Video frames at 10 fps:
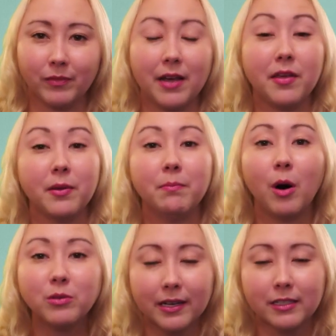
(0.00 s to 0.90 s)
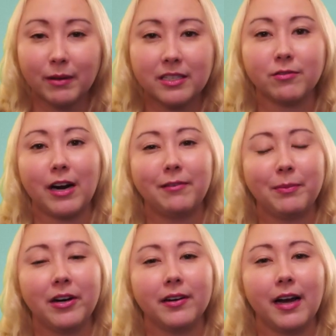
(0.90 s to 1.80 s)
and then the most expensive travel
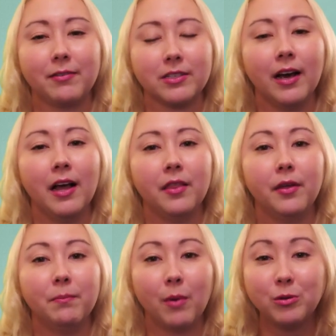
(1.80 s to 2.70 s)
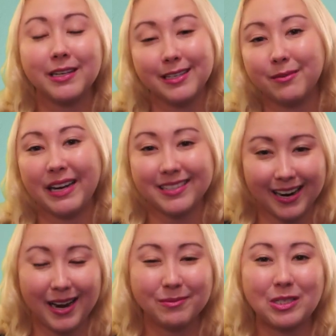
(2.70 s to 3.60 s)
period covers the most in-demand time,